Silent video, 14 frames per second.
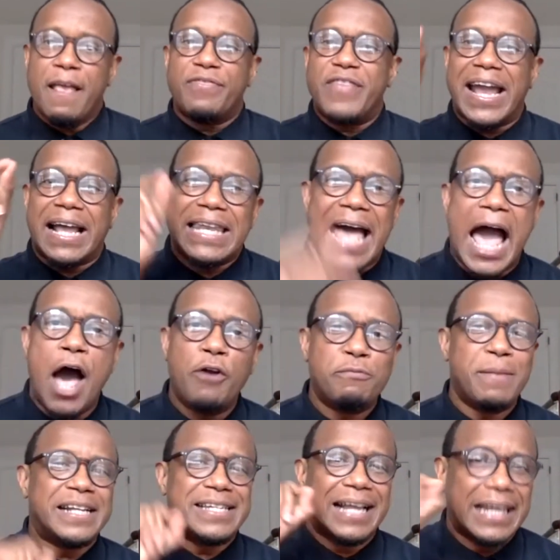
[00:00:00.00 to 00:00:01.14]
they allowed
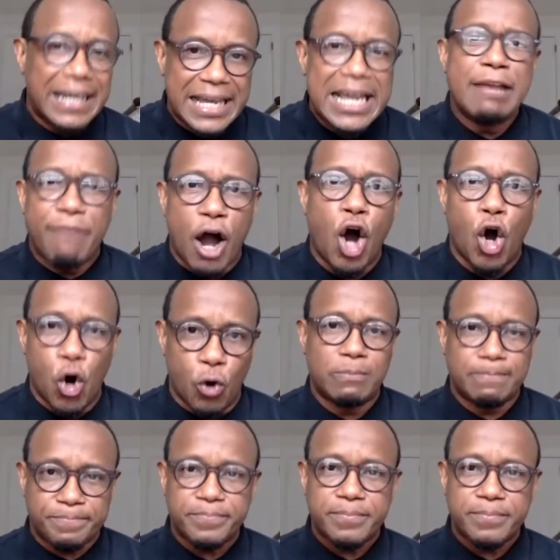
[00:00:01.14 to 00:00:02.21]
me to leave home.